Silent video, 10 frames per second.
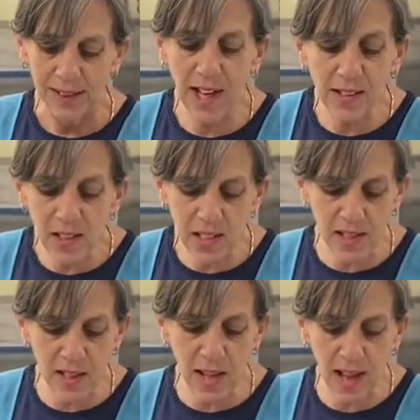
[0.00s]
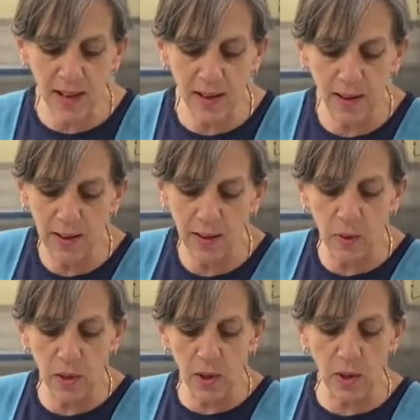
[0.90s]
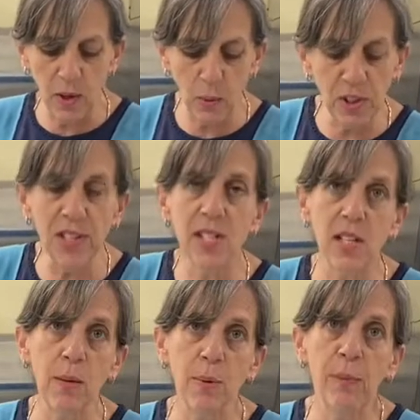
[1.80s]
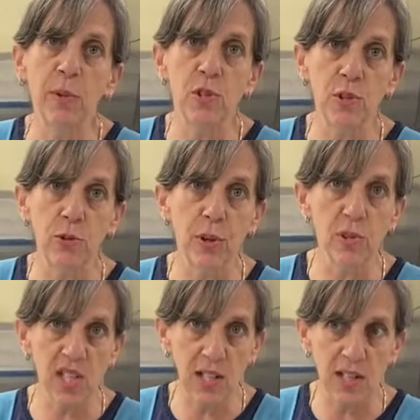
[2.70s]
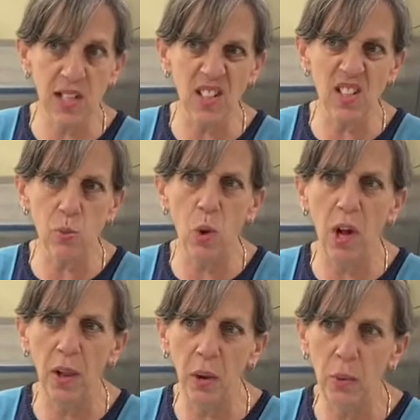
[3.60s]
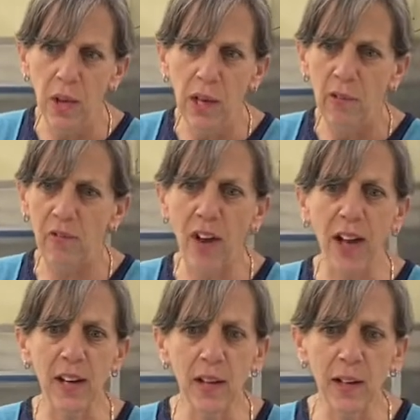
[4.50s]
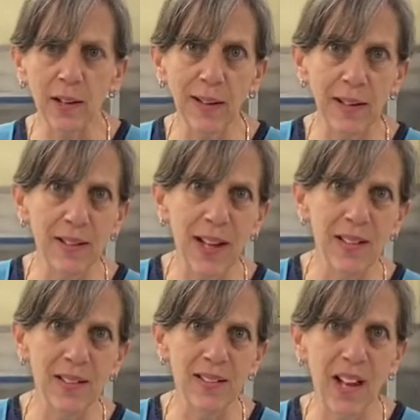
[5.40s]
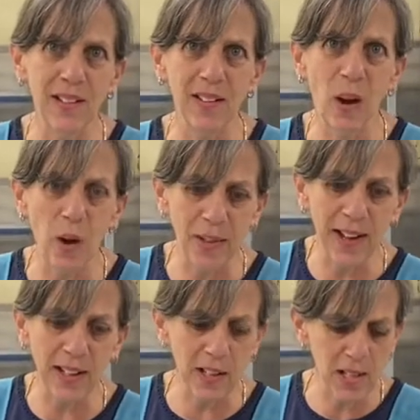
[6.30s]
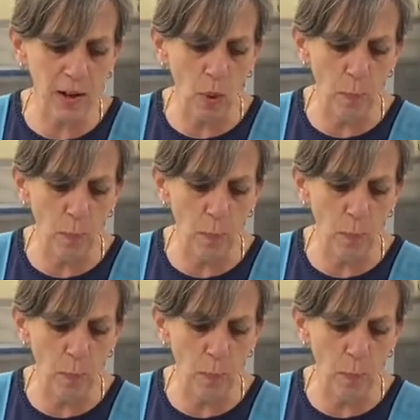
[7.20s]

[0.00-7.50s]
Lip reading: Yikes, doesn't that You know when you see people do those things like swallow fire and all that kind of stuff?